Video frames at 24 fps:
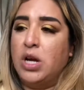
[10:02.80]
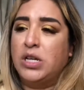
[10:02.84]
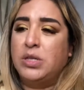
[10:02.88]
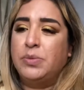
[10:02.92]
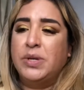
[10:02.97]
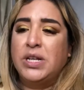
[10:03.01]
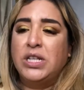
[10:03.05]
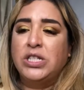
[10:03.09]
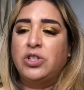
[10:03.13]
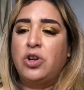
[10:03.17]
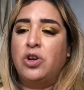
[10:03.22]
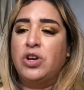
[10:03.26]

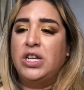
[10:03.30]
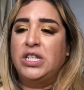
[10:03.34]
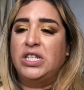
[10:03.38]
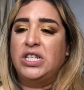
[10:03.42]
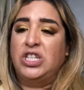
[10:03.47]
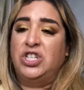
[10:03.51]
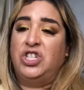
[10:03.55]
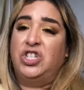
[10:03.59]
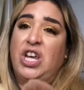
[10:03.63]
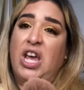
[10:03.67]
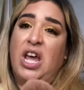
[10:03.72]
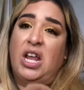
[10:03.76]
but it started to
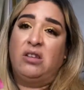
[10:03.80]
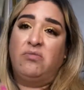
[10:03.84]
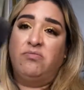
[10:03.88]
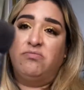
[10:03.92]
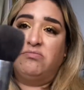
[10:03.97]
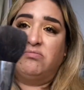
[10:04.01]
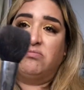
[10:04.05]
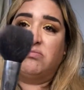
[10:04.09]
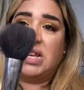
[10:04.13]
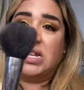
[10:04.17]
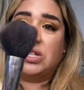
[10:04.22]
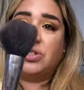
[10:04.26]
shed,
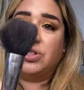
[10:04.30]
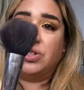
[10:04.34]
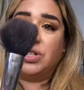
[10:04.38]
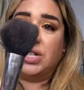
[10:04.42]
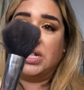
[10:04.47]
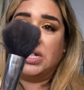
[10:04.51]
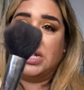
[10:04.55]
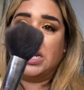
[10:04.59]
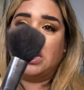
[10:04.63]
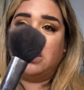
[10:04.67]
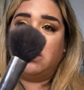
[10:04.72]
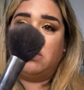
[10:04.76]
as you
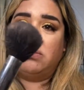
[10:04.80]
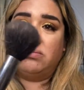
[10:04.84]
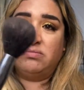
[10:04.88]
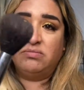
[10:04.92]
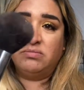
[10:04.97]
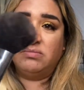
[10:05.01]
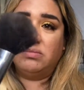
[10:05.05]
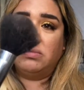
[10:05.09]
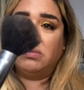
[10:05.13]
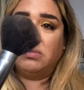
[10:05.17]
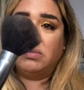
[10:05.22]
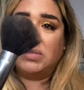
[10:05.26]
can tell.
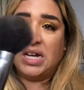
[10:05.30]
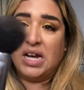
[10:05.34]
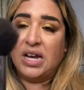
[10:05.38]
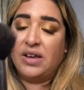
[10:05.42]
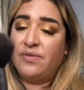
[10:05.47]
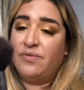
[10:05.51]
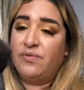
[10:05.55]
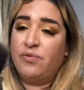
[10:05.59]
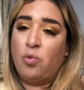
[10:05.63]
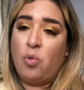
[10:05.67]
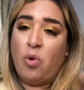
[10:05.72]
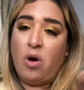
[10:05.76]

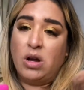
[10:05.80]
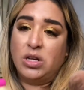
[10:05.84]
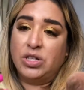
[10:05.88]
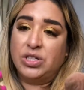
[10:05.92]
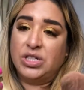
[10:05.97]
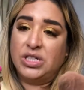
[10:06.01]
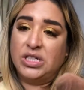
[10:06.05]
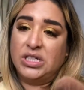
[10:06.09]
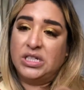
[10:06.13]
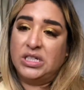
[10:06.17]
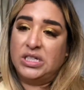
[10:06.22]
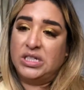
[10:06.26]
I've
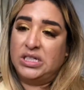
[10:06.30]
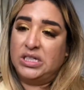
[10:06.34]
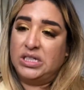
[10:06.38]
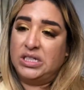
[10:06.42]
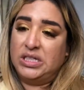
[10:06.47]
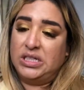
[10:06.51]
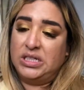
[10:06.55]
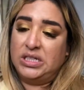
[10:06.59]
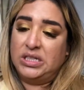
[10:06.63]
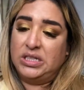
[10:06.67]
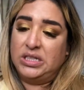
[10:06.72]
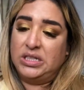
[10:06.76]
washed it and
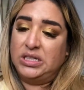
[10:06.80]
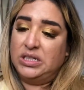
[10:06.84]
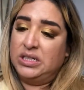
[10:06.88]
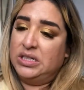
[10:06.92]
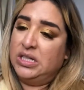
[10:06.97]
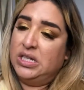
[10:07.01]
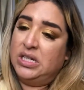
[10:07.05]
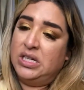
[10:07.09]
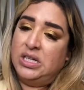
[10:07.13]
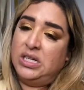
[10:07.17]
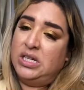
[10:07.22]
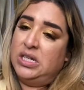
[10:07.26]
it's
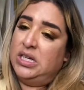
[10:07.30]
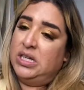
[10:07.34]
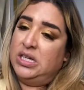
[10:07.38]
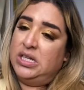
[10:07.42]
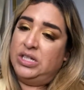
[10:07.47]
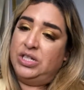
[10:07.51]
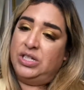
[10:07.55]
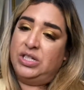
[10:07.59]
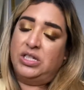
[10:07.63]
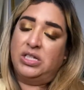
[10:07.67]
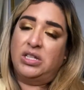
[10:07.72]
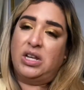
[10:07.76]

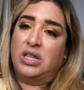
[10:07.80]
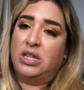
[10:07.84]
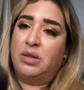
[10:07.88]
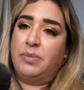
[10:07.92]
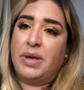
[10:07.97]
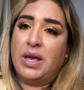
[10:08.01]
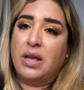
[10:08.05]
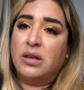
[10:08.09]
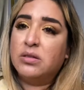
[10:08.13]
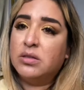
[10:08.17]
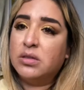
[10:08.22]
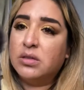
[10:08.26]
just not the
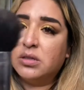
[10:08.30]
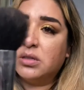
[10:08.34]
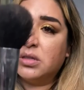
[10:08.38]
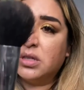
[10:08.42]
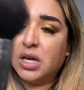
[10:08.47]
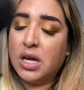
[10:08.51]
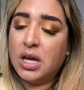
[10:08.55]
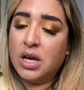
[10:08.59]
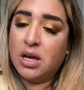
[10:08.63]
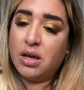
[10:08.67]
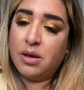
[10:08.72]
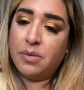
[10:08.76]
best.
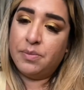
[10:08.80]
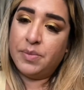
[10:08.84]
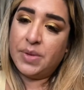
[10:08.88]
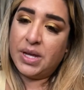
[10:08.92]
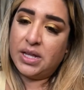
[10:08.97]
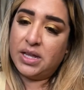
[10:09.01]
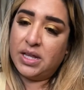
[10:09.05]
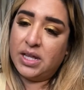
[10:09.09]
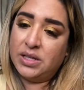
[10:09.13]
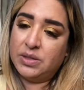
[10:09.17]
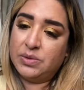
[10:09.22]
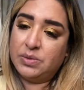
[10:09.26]

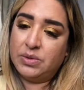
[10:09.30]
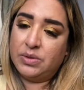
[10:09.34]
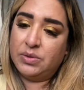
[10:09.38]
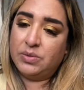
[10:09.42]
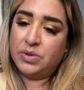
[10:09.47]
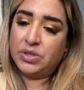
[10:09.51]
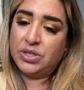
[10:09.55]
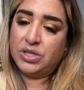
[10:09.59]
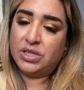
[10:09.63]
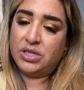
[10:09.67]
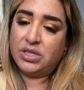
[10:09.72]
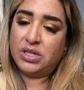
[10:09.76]
And this one
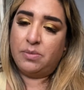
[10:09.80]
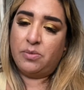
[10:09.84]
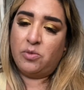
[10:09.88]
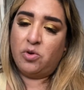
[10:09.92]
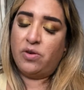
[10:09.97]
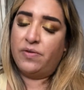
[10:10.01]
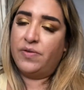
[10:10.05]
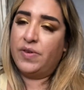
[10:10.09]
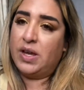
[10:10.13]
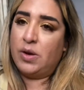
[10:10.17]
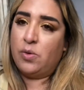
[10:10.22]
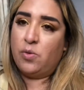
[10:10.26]
was just a
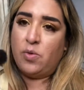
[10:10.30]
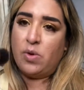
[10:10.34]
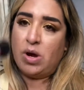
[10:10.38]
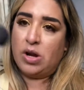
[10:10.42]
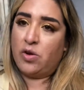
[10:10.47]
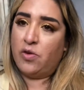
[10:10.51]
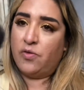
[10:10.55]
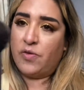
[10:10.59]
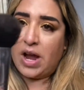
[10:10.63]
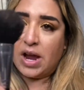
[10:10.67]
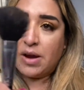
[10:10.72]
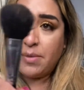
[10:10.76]
Morphe
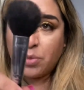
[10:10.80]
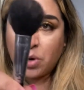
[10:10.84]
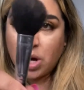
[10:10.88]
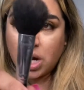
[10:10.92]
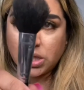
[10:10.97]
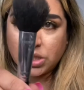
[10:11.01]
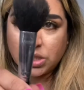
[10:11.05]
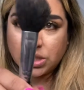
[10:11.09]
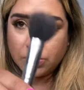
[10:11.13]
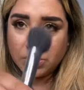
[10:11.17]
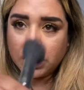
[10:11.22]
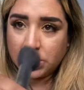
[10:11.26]
105
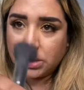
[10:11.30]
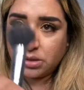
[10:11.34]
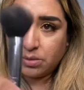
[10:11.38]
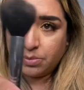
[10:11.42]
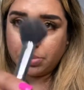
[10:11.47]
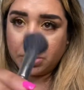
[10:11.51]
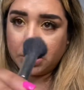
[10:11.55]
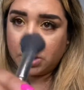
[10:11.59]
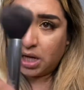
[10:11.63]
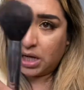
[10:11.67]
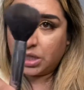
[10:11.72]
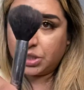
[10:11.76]
brush. It was a
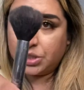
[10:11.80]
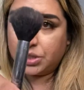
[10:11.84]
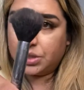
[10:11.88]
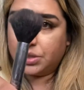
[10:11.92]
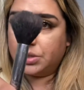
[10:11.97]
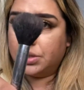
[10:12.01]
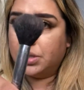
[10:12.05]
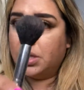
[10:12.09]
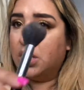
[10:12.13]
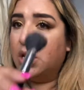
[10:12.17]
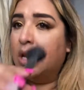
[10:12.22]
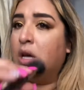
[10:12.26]

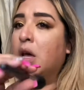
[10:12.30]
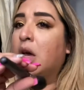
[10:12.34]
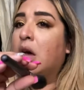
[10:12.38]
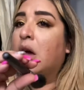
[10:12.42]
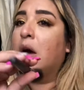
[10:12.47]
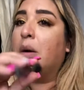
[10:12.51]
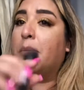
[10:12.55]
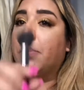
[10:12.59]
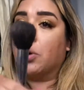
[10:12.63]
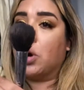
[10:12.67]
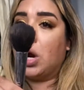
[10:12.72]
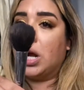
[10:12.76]
blush
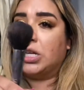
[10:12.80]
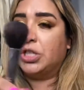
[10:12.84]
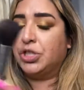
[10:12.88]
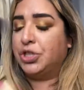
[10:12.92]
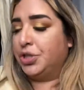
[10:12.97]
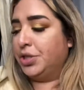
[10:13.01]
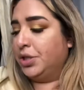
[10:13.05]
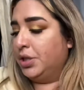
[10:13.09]
brush.